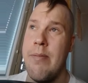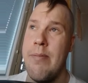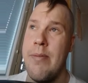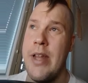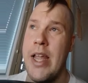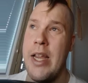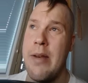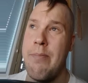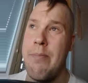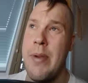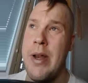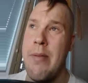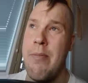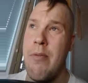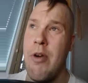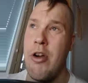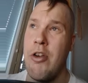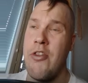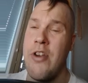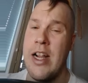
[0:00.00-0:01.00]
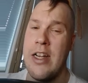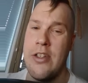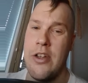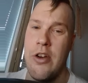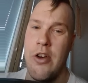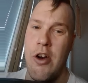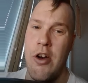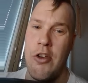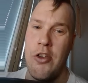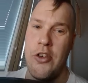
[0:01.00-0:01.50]
take a bit more
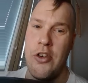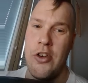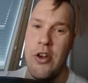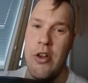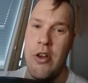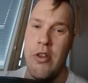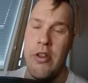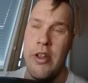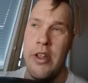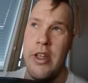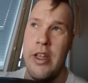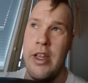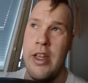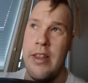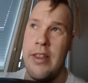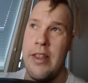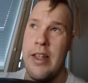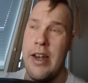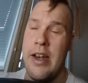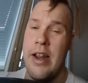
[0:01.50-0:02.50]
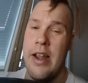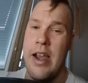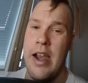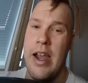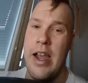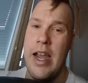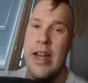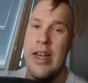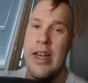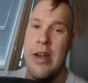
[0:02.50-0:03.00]
traction control than
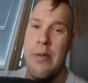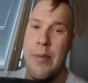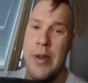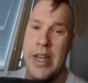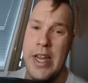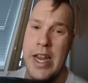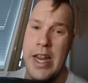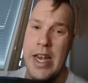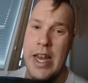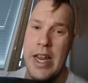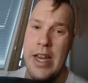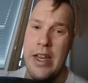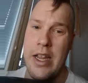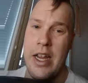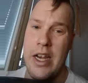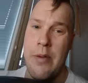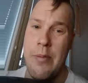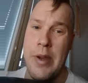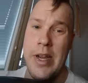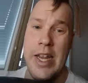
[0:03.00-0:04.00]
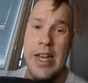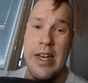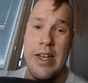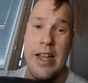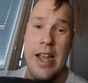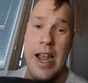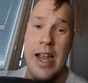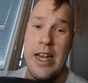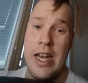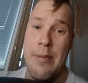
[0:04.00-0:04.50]
I had in the beginning. In the beginning
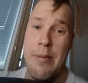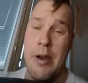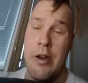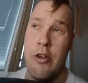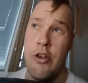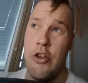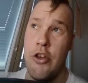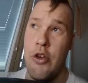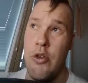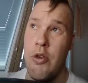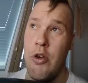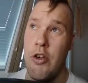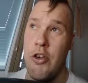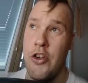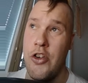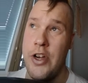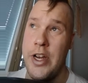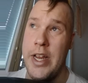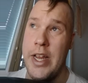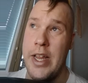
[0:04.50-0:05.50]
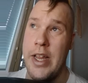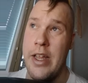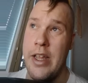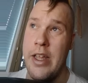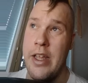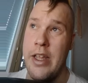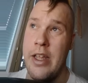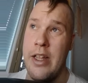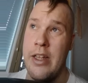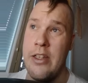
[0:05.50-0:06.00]
I had about 2 or 3
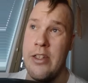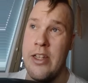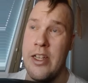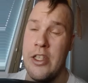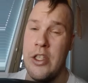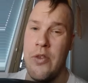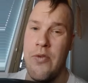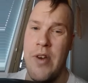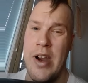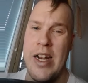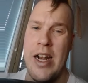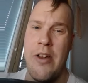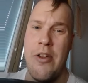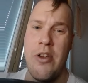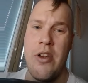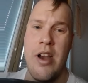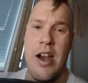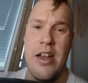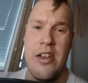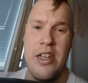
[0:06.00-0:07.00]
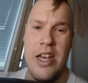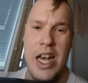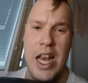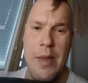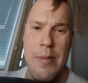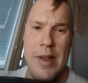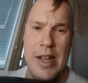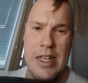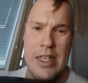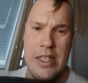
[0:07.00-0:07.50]
just to find out the car's
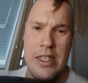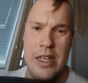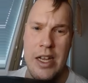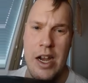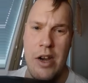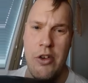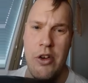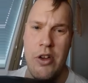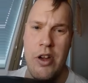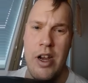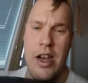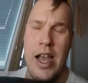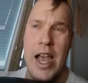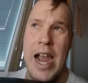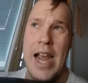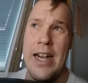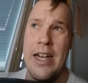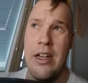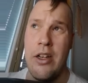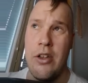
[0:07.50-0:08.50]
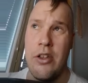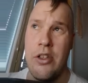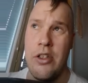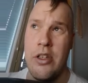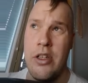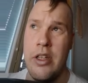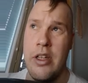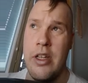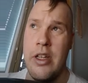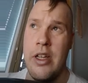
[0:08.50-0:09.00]
limits, how the car handles
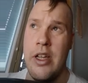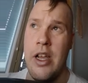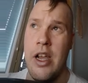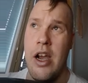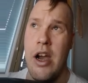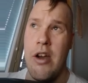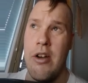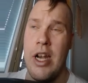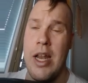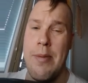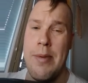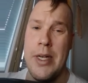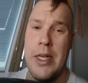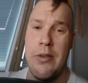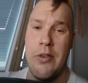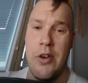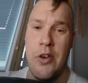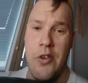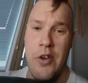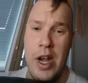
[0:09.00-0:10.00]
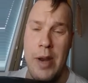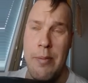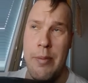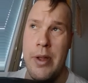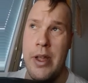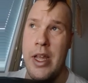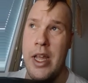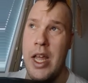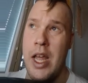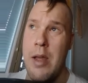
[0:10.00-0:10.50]
on limit of the grip.
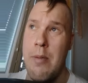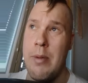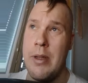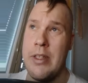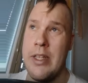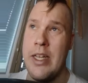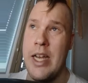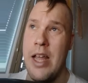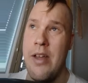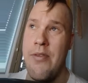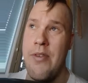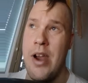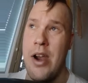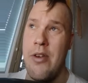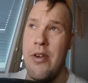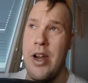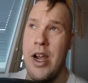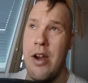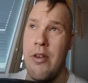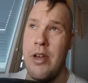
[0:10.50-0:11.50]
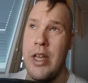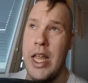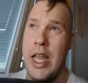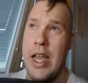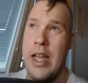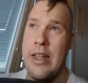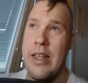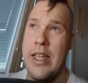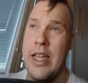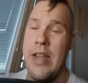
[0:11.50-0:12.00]
But then I found out
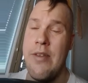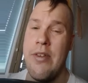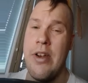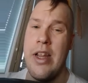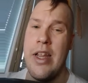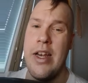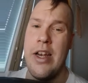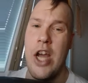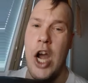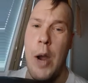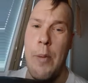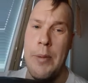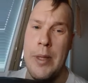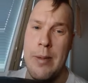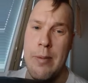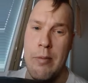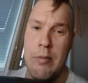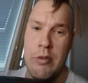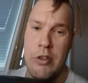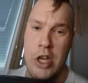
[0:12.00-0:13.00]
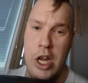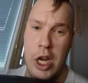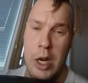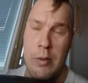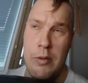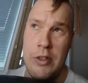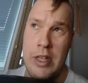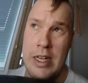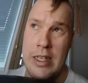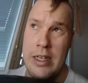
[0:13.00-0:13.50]
that even in optimum
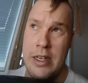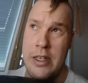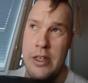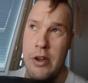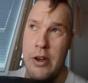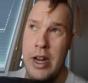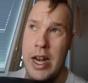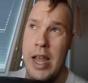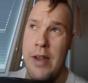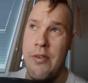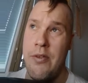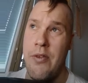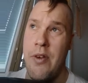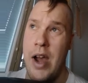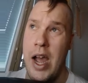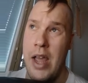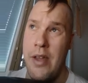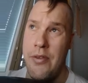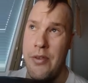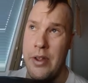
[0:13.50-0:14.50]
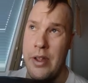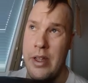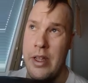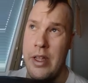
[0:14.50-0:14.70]
circumstances you can have 5